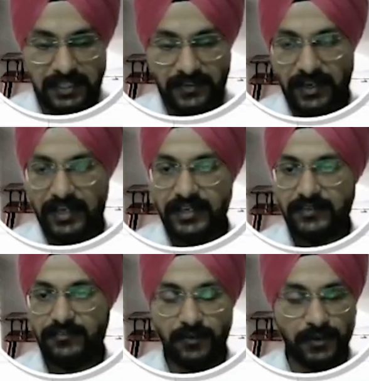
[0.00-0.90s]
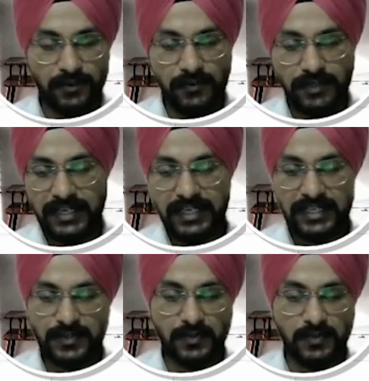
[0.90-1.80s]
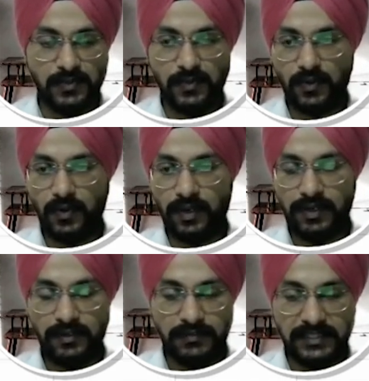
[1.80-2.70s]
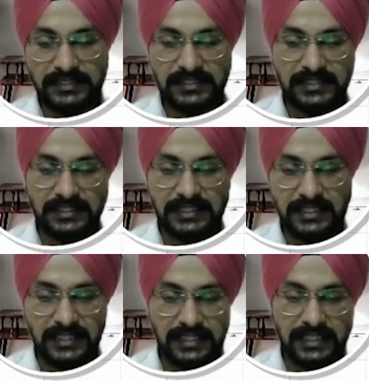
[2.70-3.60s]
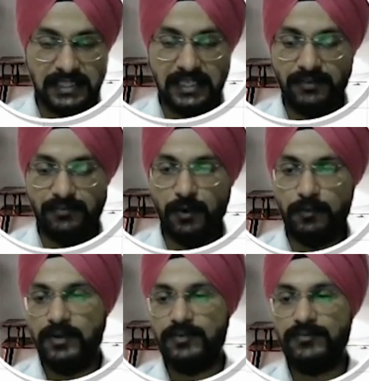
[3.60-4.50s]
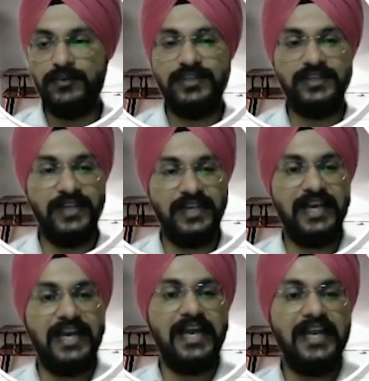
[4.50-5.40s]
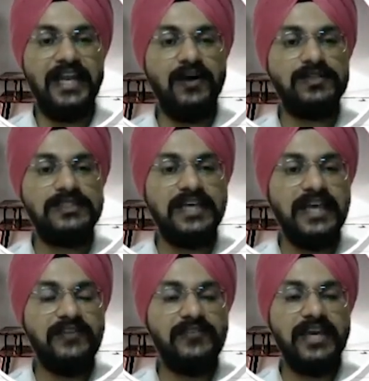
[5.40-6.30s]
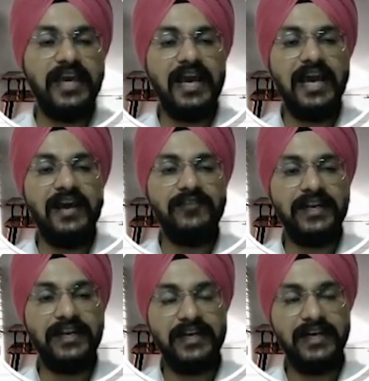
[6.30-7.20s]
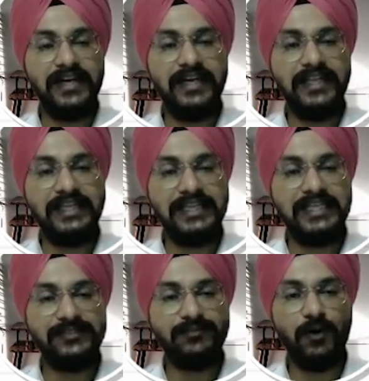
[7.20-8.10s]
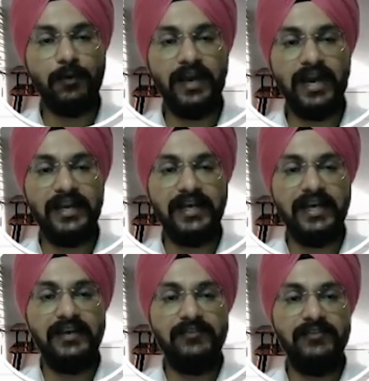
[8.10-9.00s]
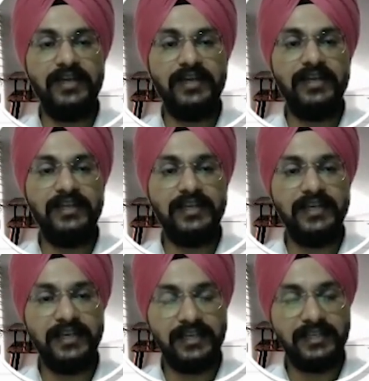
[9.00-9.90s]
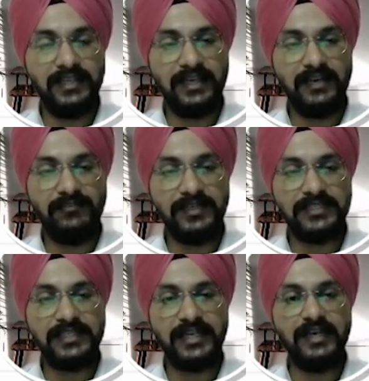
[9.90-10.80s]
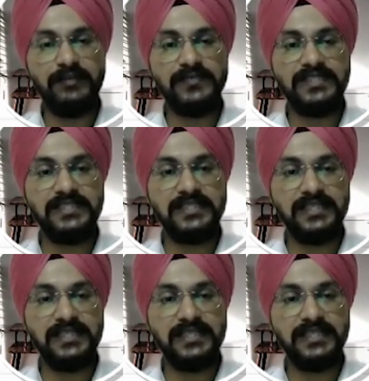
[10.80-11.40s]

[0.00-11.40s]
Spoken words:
write it for you. Text to column is the formula for the day. Now, say we have data in this format, wherein there are first names,